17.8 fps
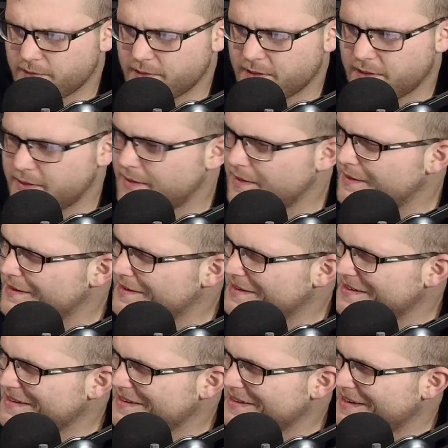got to be
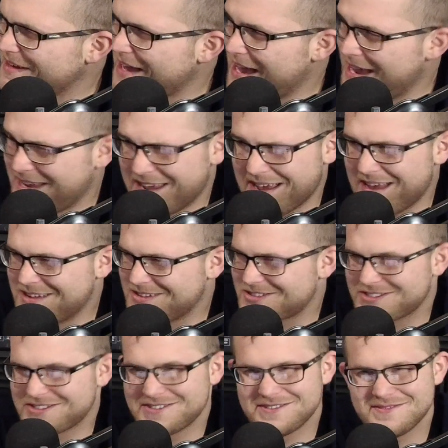more on. I
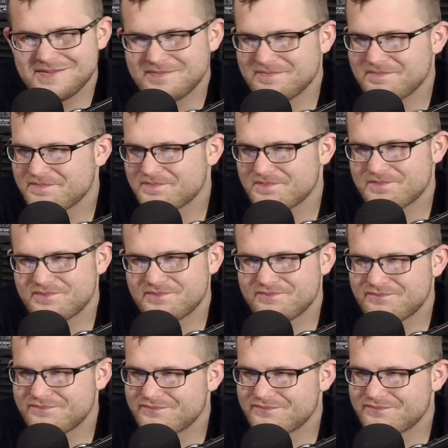guess I don't know.